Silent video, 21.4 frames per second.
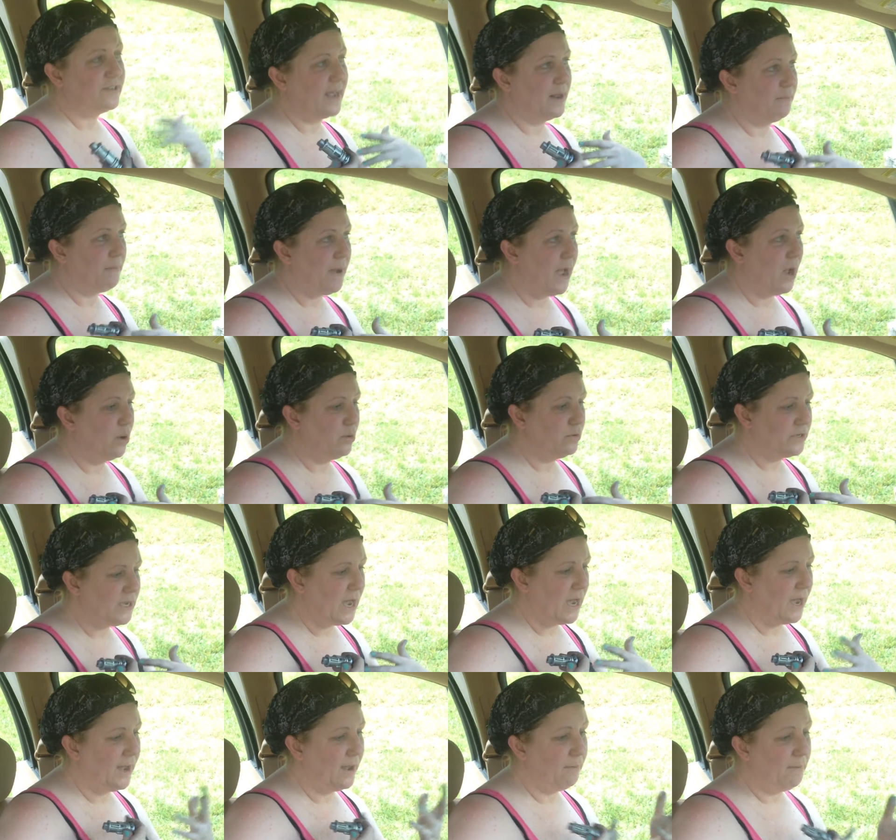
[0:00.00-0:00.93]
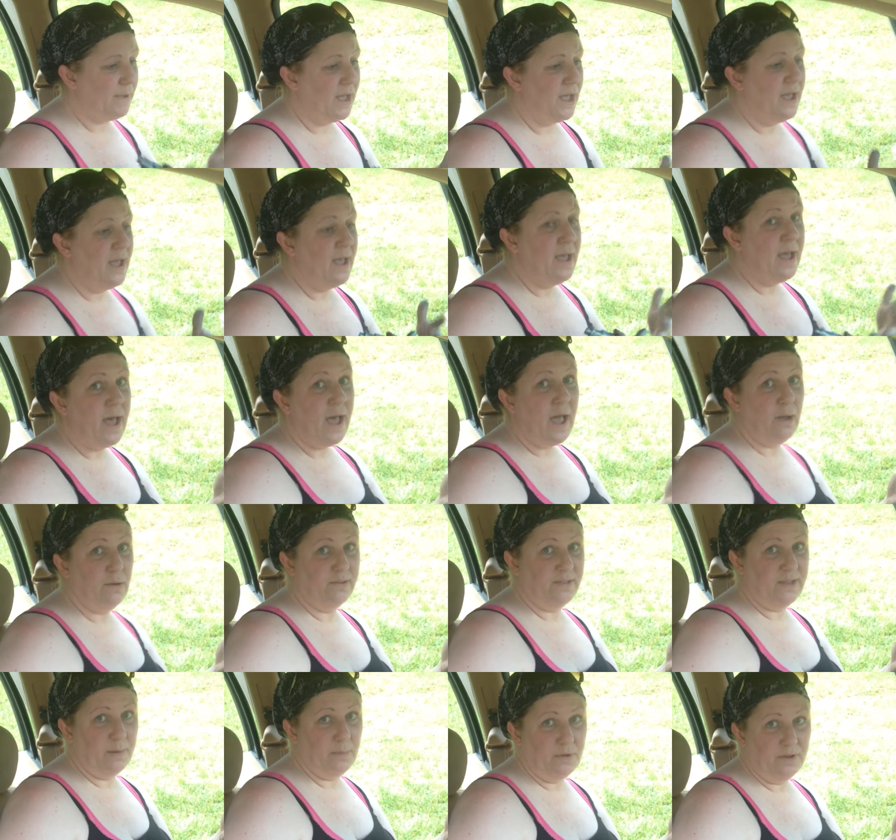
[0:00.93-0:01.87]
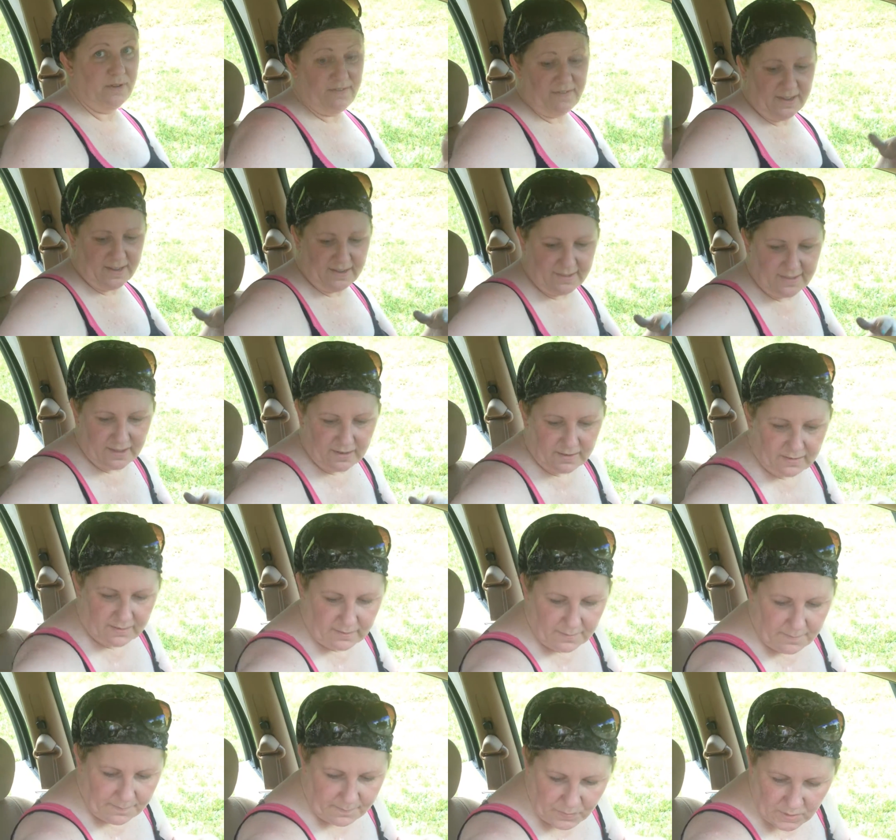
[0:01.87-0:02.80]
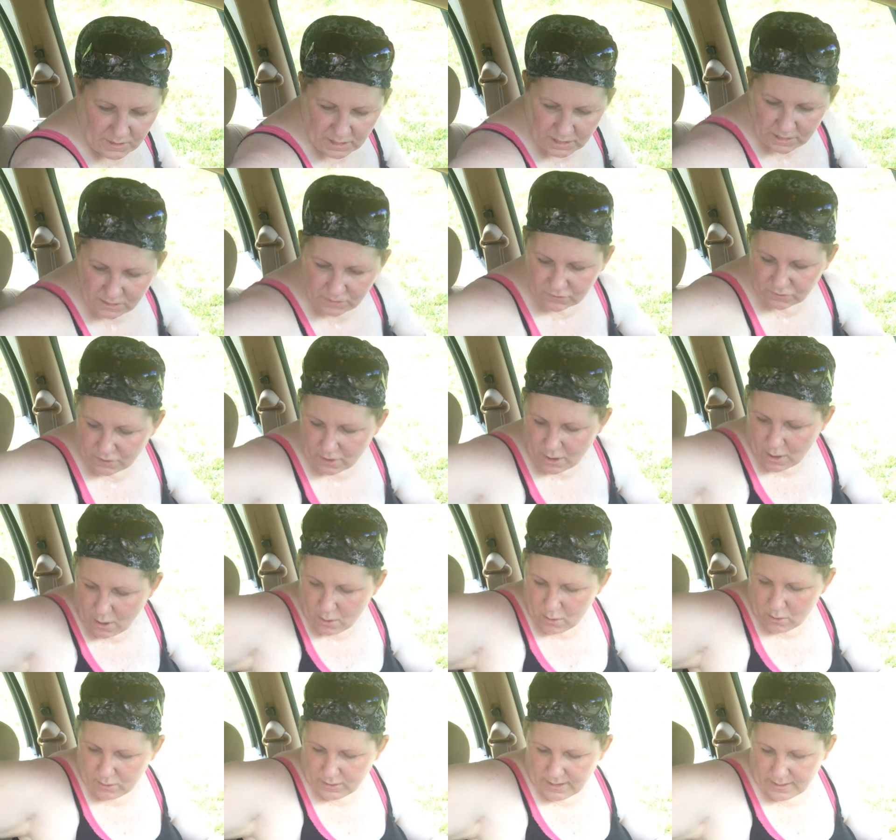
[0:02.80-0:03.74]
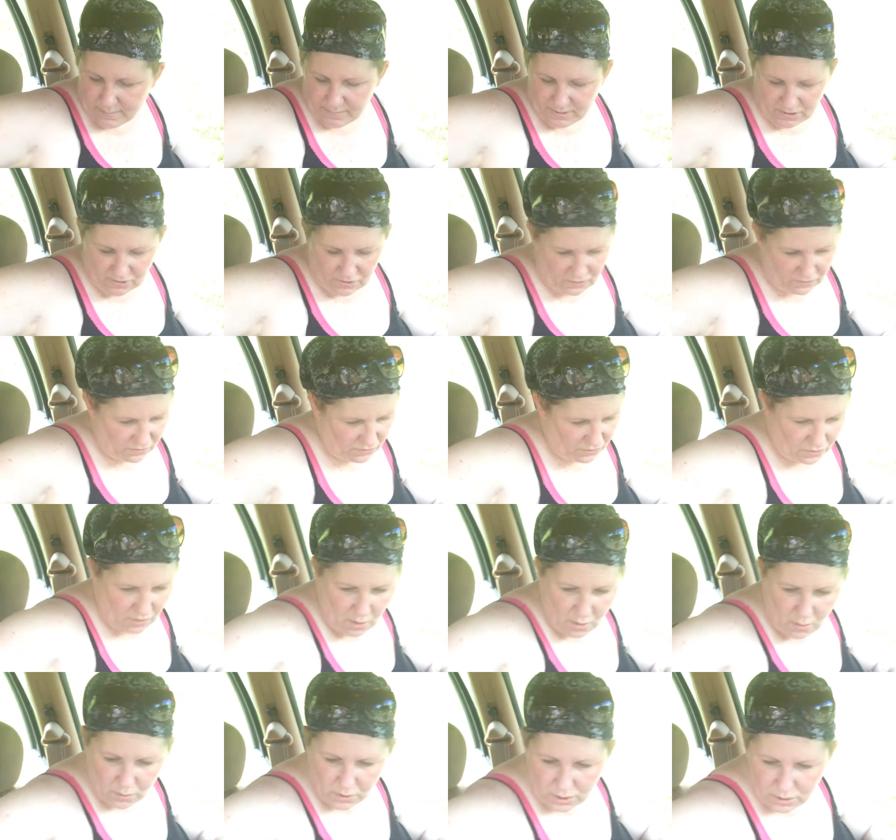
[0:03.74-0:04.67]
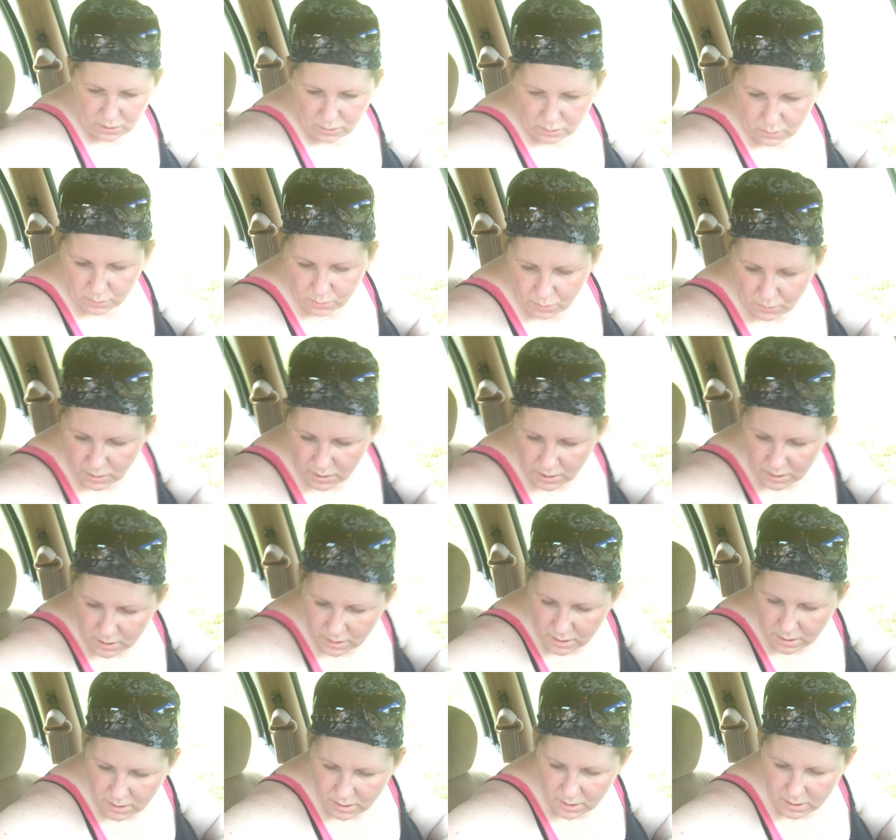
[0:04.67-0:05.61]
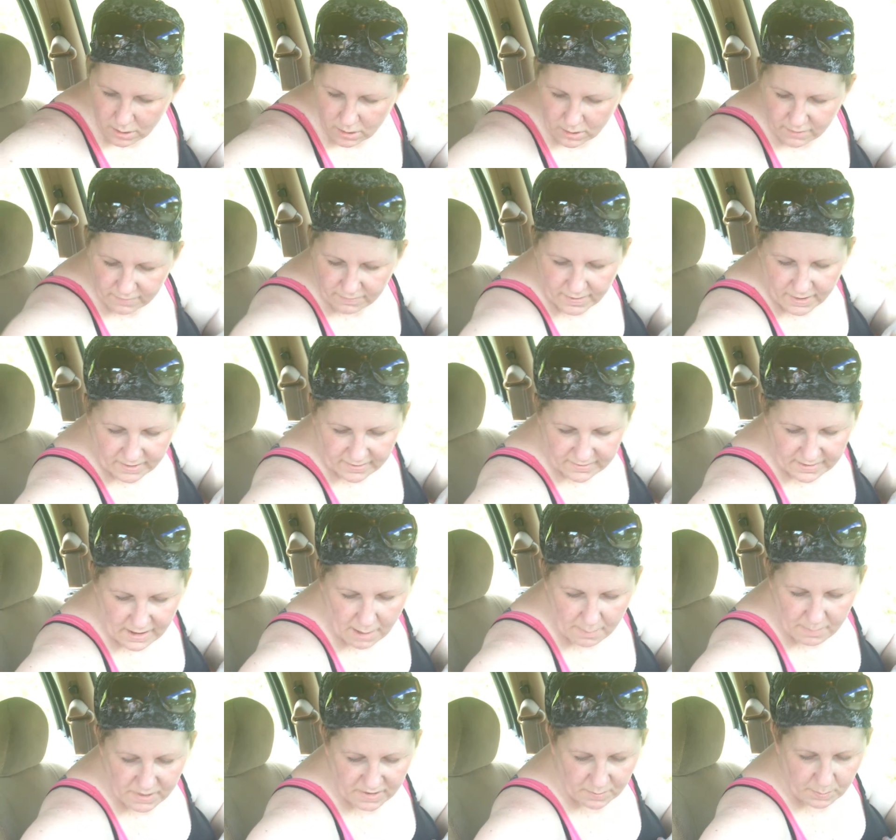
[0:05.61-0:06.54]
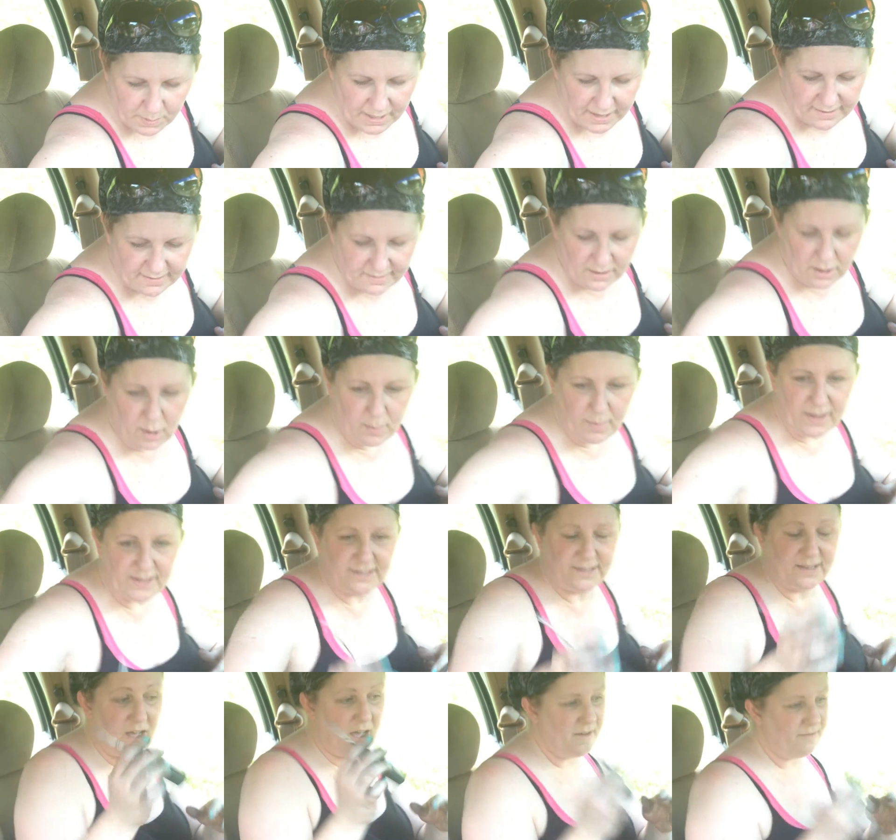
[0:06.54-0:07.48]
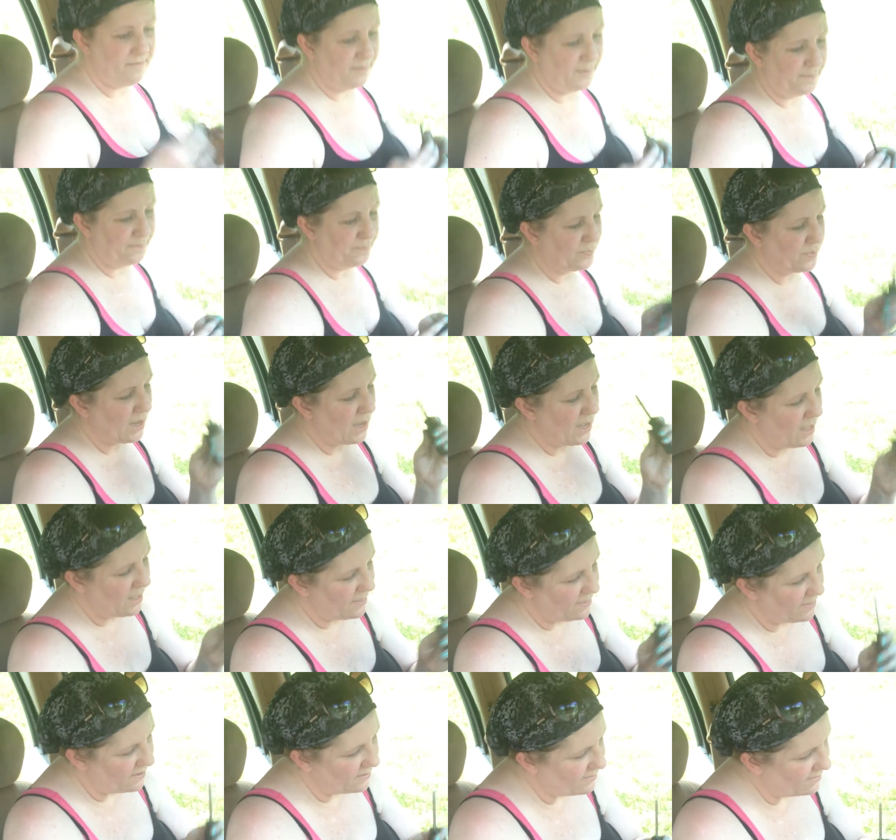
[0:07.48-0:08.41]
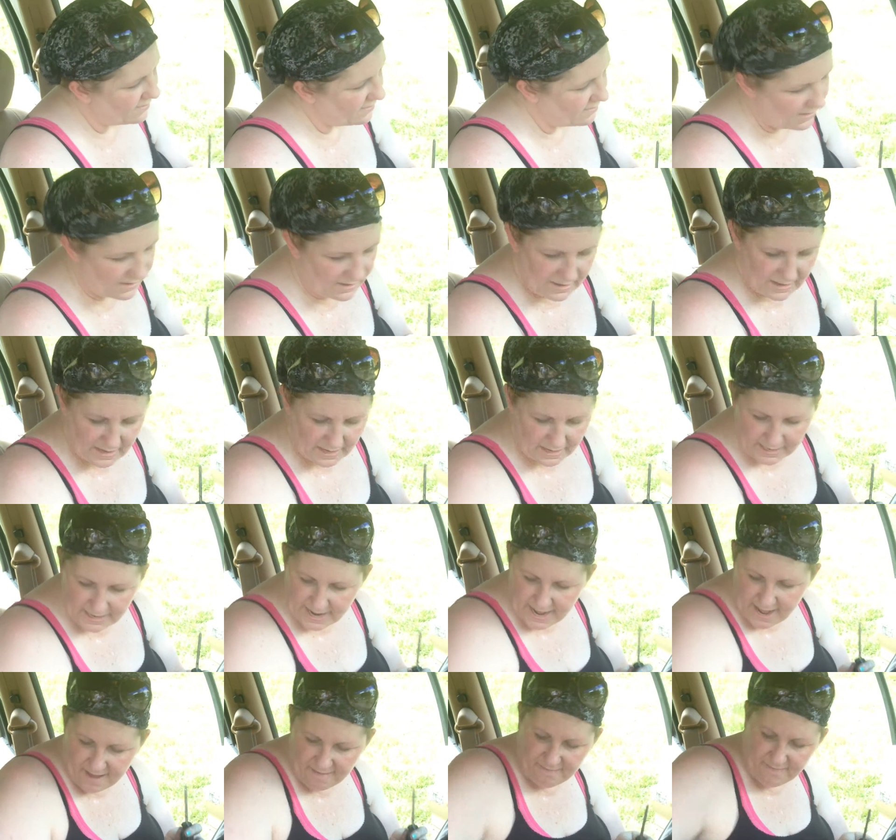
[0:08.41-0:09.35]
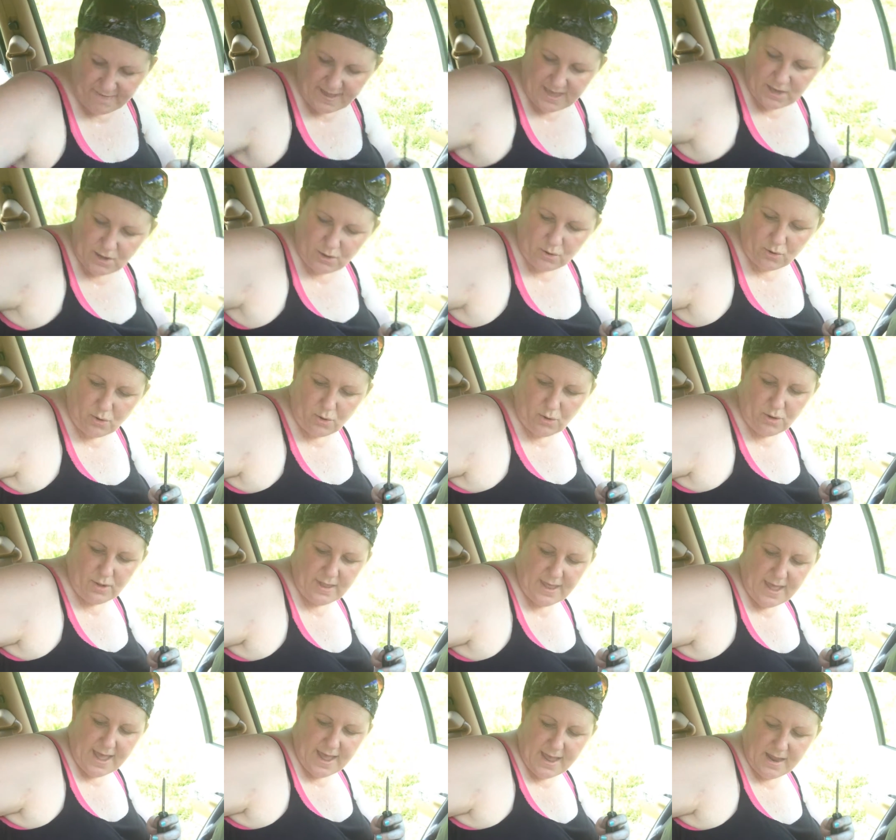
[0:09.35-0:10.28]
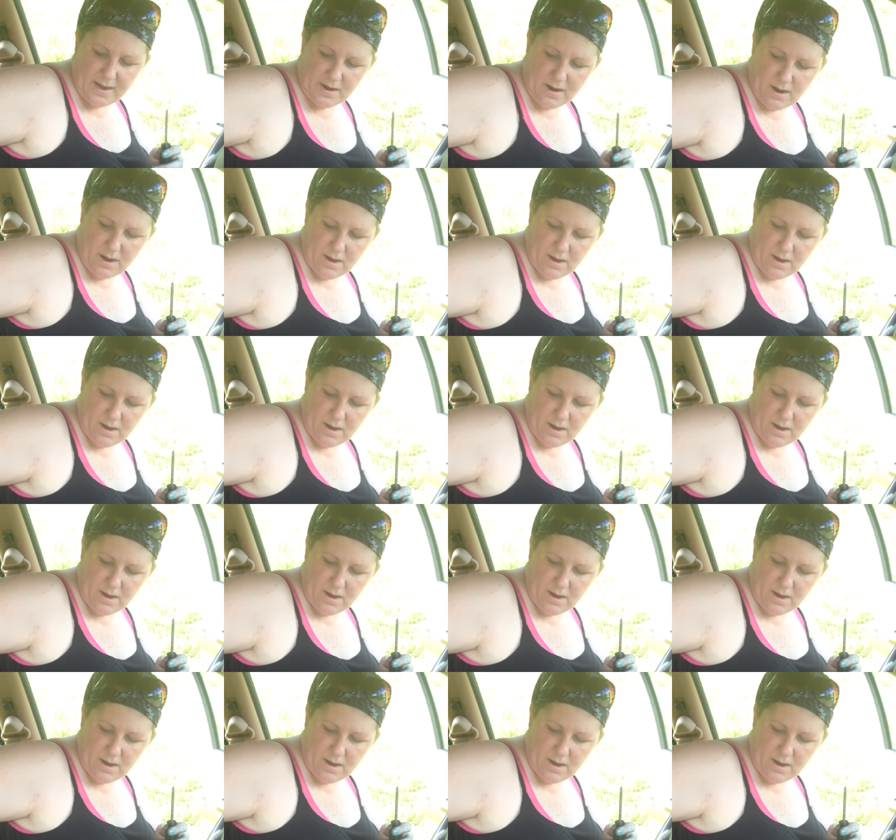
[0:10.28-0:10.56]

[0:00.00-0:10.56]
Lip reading: and my own time, I was able to fix this. So let me just show you, if I stop misplacing all my stuff. This, in a vehicle that